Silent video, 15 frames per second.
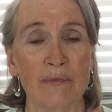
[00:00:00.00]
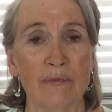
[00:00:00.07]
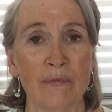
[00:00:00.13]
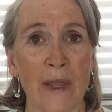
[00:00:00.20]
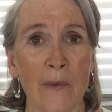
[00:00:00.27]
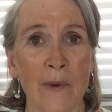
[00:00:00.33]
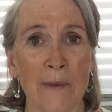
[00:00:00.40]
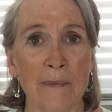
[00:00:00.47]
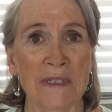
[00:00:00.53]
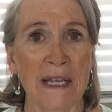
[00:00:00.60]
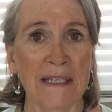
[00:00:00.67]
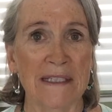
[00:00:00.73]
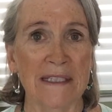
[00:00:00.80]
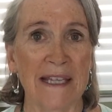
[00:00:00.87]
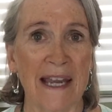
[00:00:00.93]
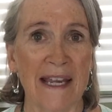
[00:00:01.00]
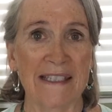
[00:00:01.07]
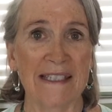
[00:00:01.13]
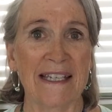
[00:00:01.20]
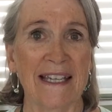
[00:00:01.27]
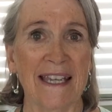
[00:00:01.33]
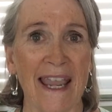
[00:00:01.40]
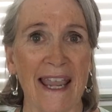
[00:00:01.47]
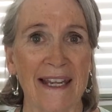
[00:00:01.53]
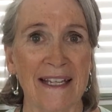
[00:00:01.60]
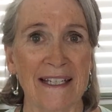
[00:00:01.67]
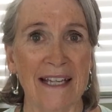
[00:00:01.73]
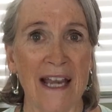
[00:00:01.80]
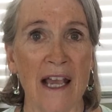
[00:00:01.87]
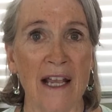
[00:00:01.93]
My website's
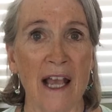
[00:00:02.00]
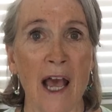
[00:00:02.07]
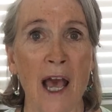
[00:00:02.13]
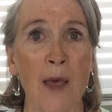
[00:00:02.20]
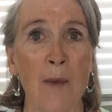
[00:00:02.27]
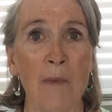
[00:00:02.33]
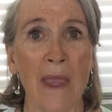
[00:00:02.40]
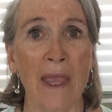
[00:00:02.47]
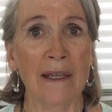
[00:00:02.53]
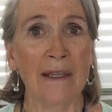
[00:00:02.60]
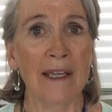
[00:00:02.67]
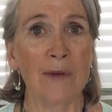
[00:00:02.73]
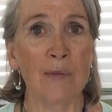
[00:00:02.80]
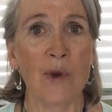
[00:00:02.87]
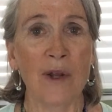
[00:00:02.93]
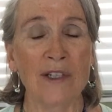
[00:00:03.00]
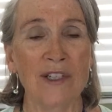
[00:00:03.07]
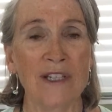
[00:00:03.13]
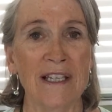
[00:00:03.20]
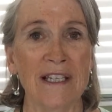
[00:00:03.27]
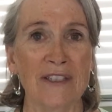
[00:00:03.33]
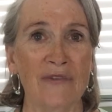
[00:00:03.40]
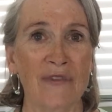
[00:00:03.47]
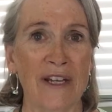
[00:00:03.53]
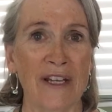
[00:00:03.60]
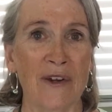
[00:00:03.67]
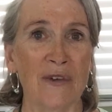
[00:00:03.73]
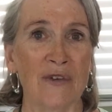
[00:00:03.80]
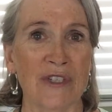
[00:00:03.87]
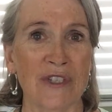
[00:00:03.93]
nancycanning.com, and keep watching these
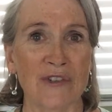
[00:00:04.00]
videos.